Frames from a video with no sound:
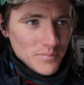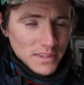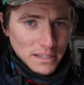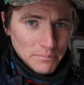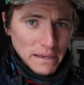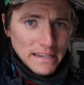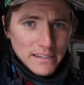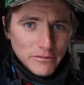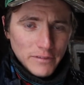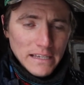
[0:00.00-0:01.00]

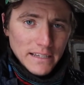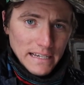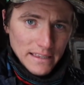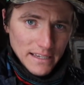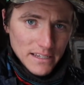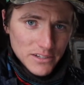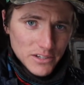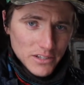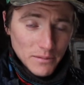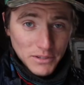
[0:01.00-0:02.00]
competitive feeling, I think, is
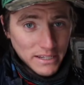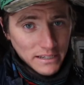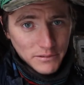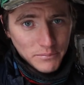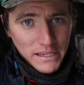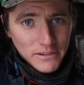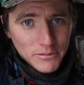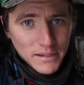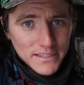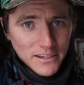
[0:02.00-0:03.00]
just almost like I'm competing
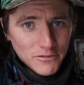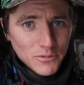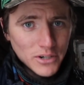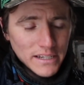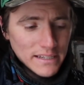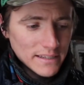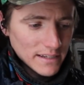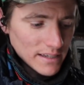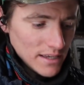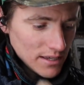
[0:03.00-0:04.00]
with myself more than
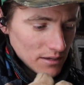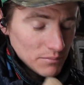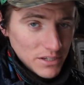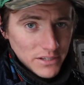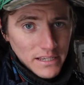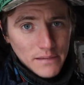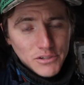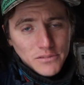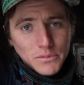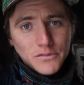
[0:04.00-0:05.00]
anything, but just
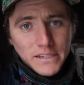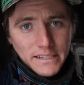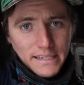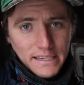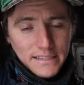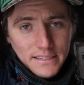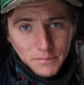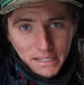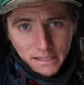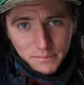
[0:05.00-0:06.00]
keeps you moving ahead. And
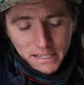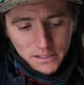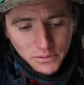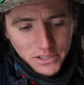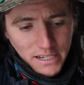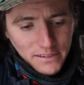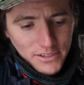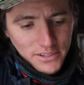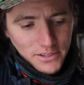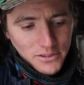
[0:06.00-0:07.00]
sometimes that's what you have
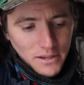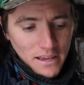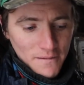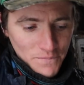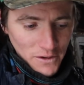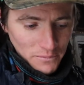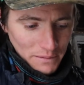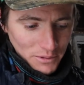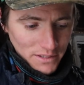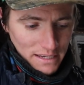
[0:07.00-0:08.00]
to do. You know,
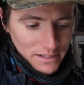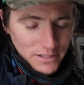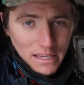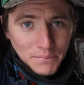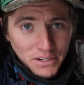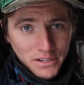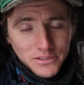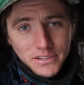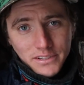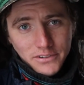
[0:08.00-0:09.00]
people say just keep your
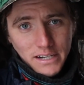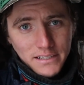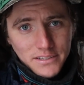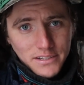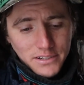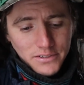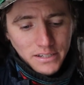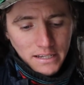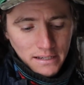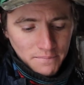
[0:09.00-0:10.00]
nose to the grindstone.
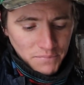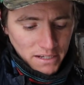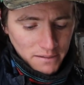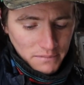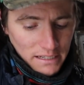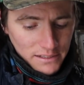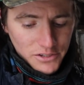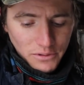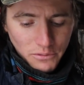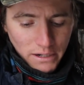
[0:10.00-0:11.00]
Not
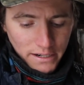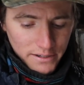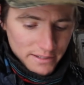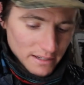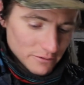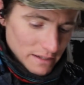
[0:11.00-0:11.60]
that you want to wear yourself